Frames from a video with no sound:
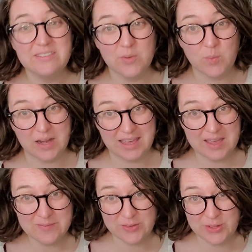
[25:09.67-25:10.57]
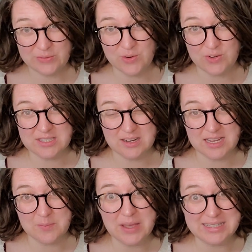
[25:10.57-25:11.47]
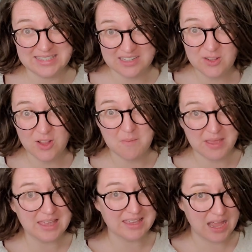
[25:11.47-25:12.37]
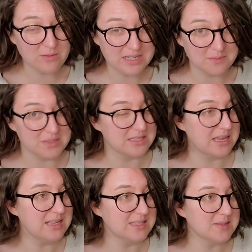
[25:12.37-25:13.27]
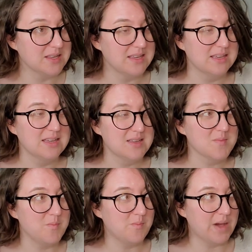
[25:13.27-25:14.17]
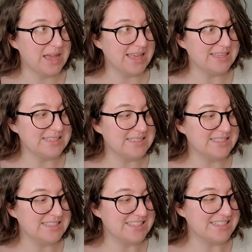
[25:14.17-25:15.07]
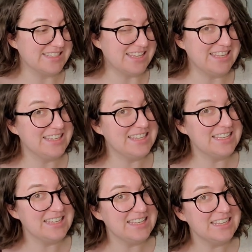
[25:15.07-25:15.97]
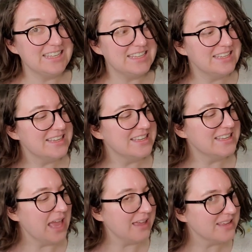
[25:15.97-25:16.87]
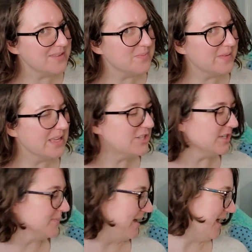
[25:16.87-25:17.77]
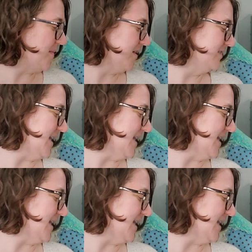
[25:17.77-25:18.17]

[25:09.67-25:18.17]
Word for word: even when I am fully focused on him, I still make counting mistakes. But he, yeah, he, he just may come out of